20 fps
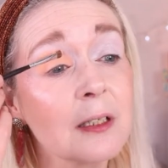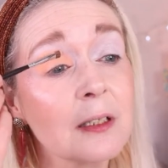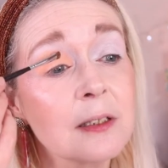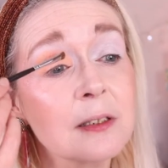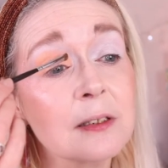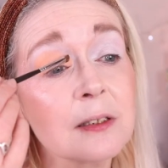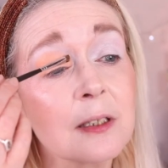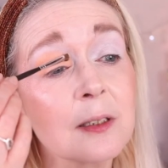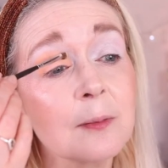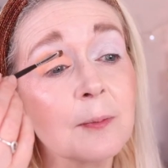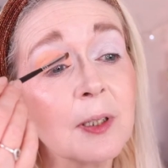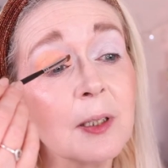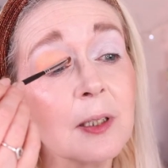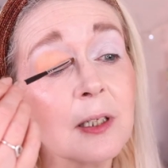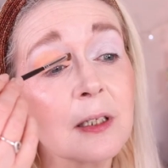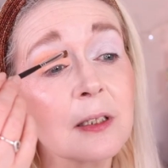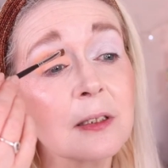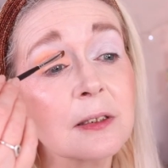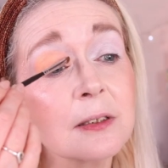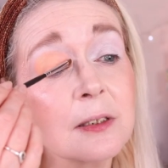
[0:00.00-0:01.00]
It's going to be
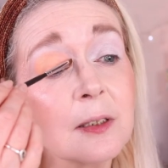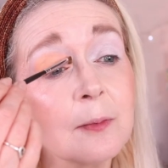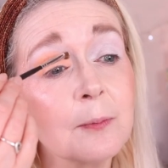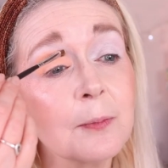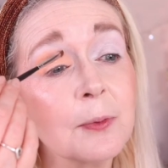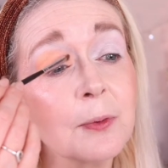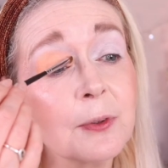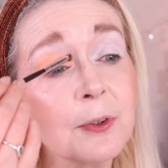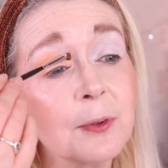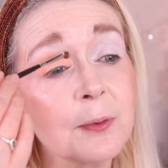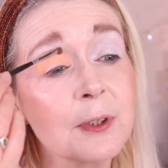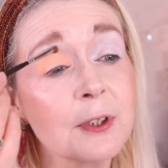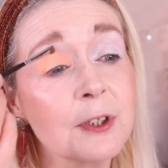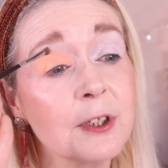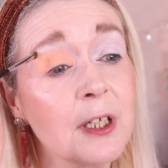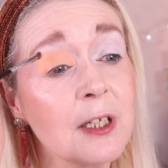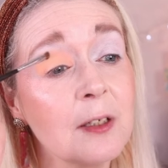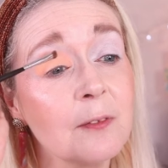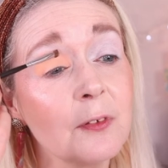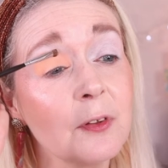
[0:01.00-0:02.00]
a simple to
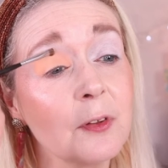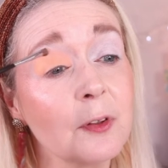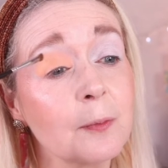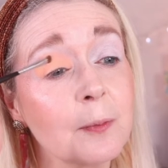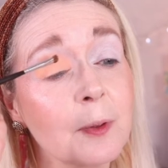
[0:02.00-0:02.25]
achieve look,